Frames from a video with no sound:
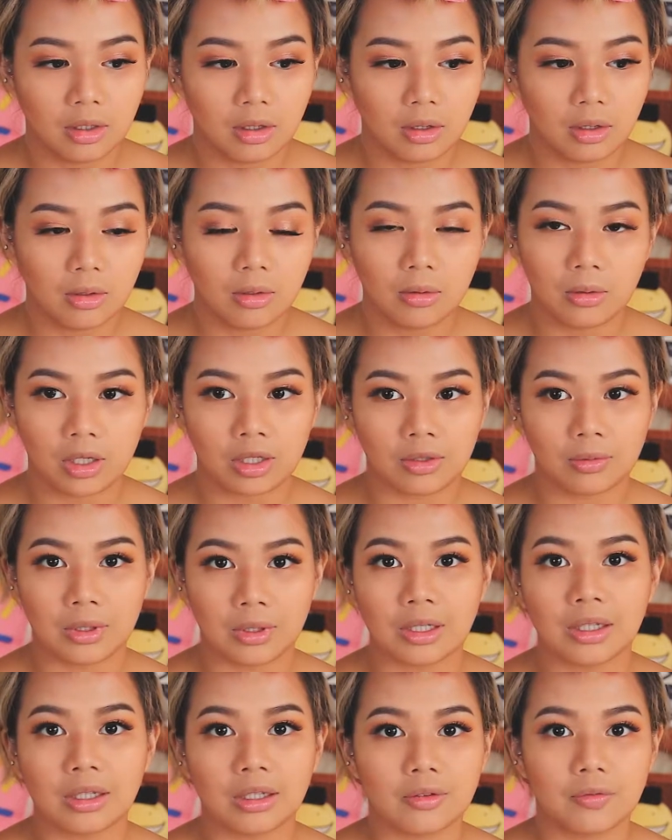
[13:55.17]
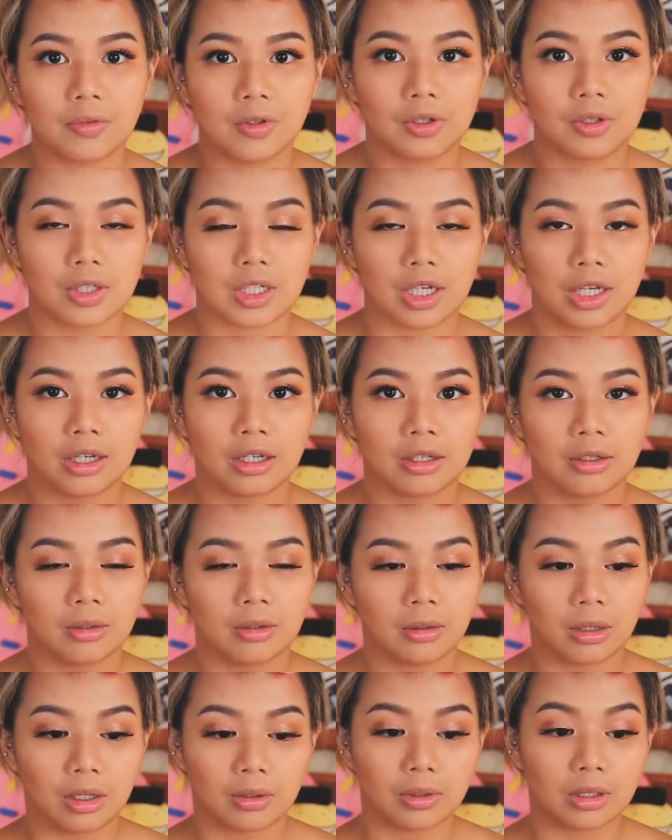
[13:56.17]
"Oh, I really love your tan. Oh,
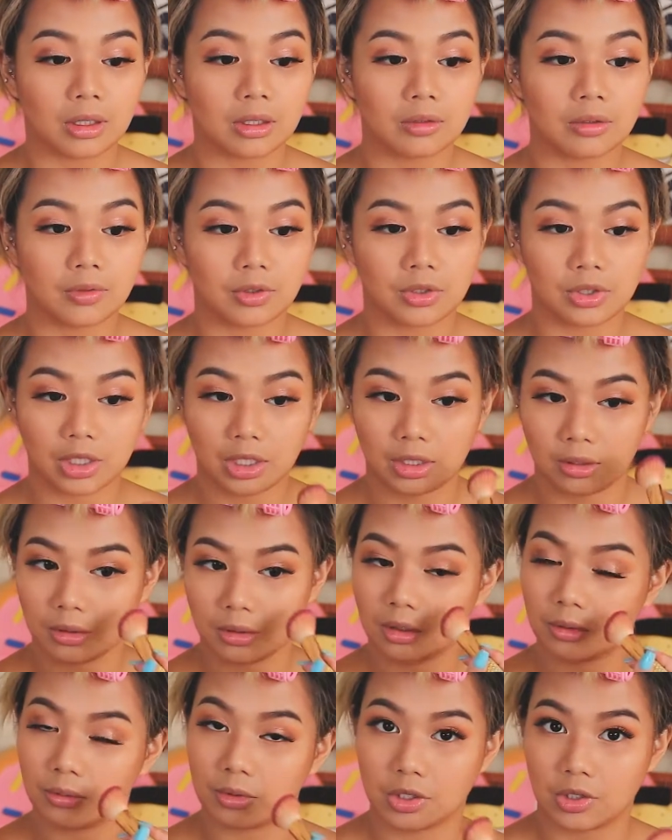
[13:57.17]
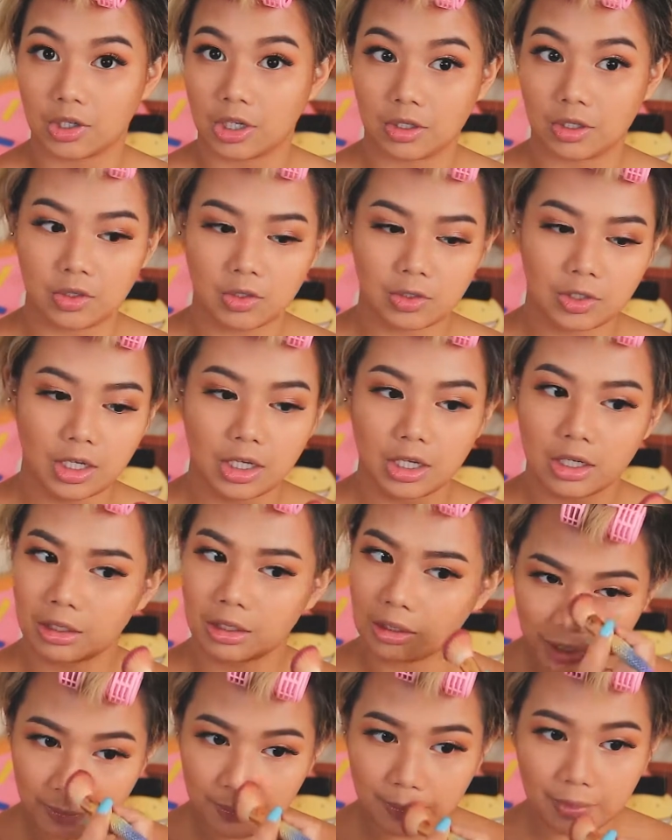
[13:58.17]
I really love your tan. Oh, I wish I had your tan."
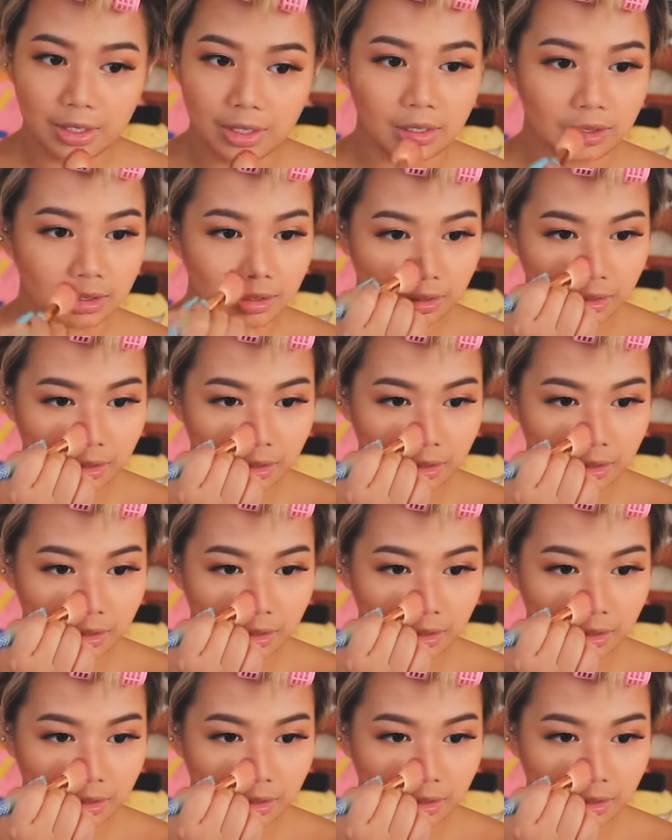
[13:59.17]
I've been